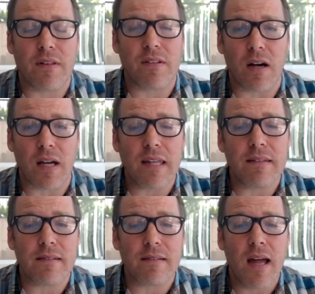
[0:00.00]

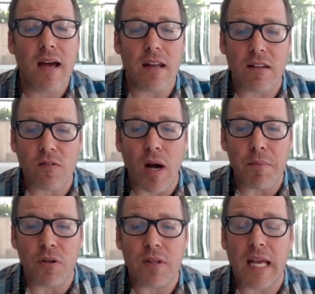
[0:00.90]
Songhees and
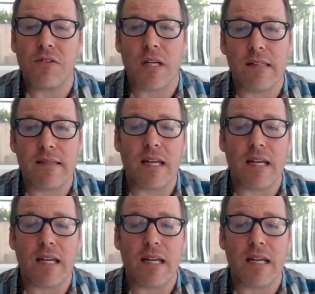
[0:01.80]
Esquimalt nations